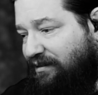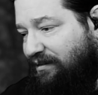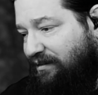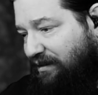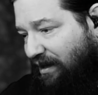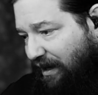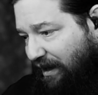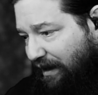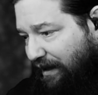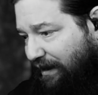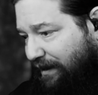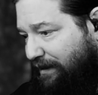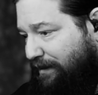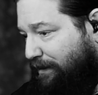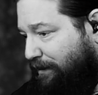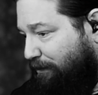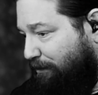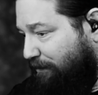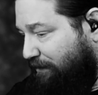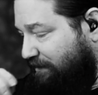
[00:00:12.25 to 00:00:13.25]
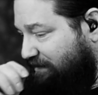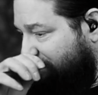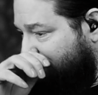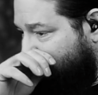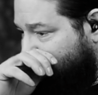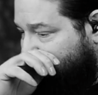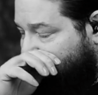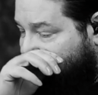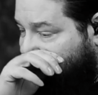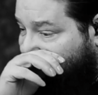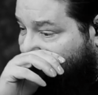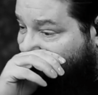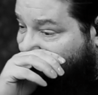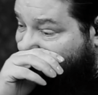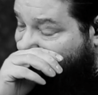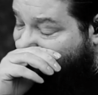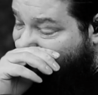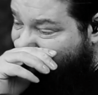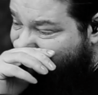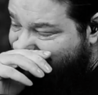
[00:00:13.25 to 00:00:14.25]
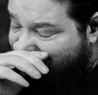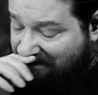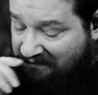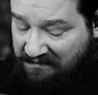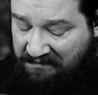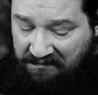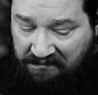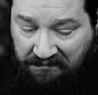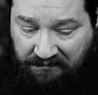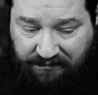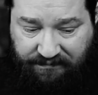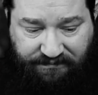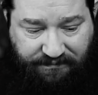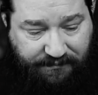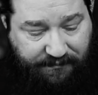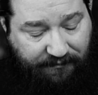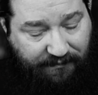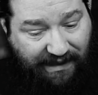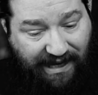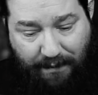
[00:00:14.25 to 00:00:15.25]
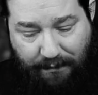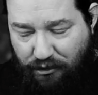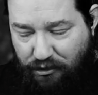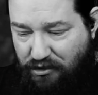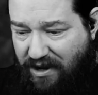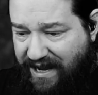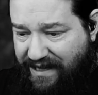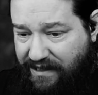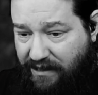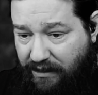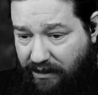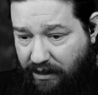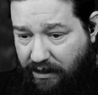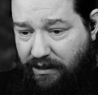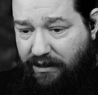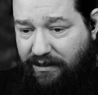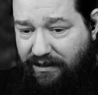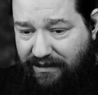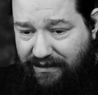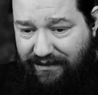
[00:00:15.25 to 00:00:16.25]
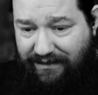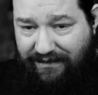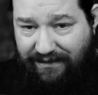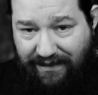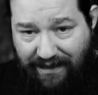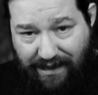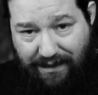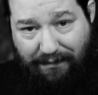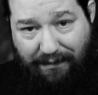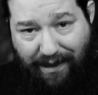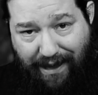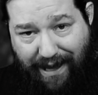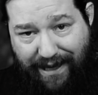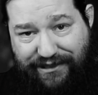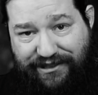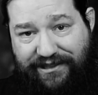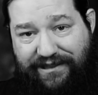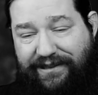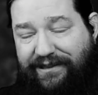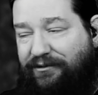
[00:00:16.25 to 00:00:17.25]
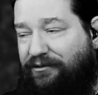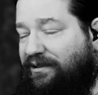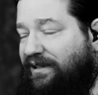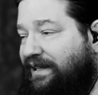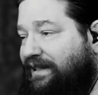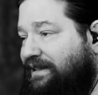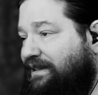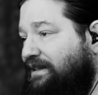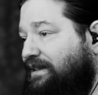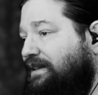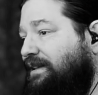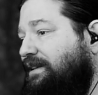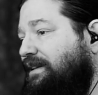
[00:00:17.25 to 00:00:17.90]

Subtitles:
Damn. Oh, God. I'm a wreck. I'm actually a wreck.